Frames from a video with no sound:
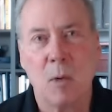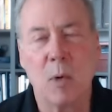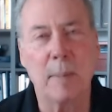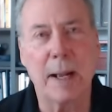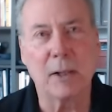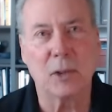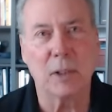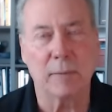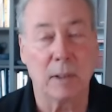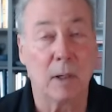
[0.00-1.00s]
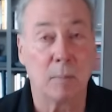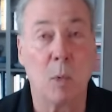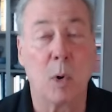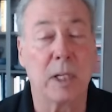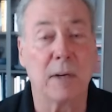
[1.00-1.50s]
What about silver?
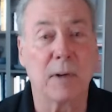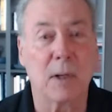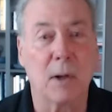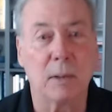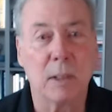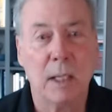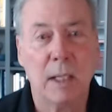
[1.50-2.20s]
More difficult.